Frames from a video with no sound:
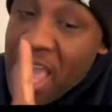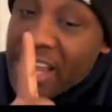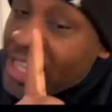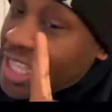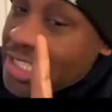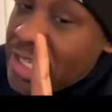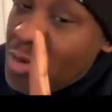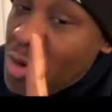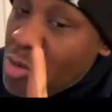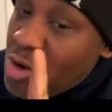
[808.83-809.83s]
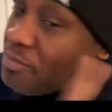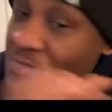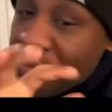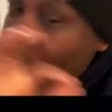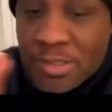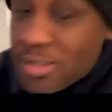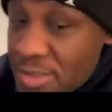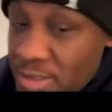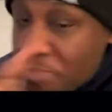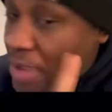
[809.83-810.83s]
Let's say one word. This
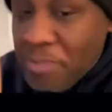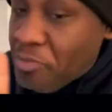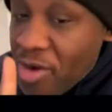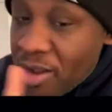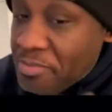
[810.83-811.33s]
bad boy, man.